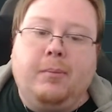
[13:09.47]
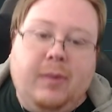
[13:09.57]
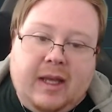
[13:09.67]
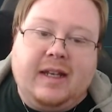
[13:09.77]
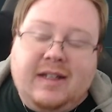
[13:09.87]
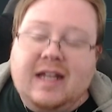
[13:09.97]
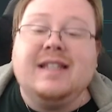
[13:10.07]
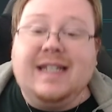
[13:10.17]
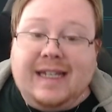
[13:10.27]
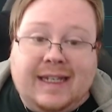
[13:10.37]
It does
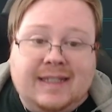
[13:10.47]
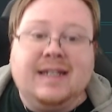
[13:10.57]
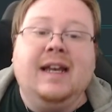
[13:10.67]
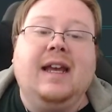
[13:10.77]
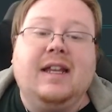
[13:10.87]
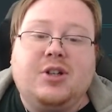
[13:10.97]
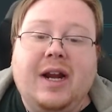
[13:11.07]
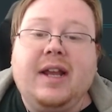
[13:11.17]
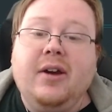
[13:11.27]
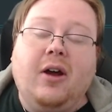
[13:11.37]
heat.
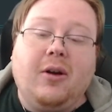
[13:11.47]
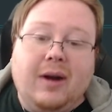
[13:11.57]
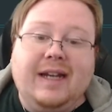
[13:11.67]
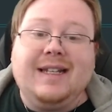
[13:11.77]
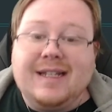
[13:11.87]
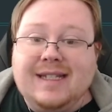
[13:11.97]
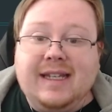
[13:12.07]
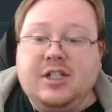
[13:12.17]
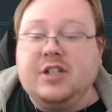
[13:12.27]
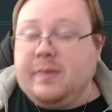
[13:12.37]
Strike Code already does
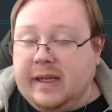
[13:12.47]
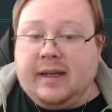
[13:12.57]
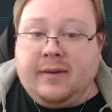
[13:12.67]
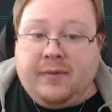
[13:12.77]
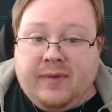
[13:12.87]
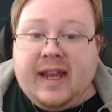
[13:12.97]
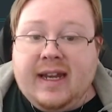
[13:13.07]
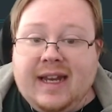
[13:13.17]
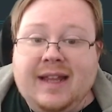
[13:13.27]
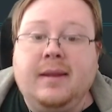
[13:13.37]
heat just being an
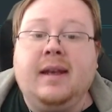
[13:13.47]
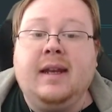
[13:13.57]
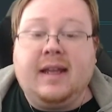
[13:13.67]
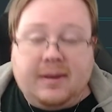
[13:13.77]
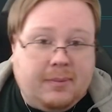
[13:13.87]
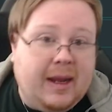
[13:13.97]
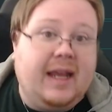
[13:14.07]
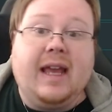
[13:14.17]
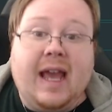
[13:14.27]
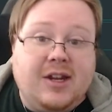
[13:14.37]
invade, and then it can make
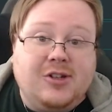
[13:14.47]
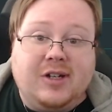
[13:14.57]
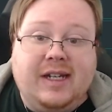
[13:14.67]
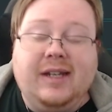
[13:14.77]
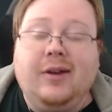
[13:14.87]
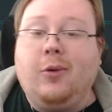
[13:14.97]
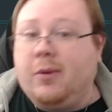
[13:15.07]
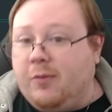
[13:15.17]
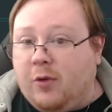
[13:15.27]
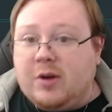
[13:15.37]
extra heat
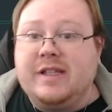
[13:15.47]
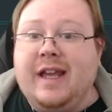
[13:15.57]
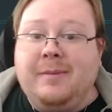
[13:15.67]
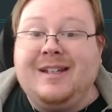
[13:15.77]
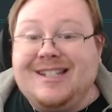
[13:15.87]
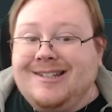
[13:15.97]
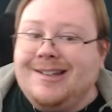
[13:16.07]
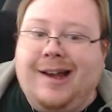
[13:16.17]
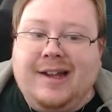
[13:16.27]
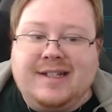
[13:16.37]
or force the enemy to
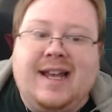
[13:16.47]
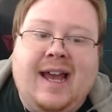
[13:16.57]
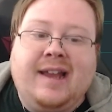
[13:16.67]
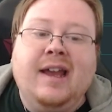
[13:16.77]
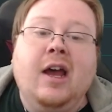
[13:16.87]
not attack.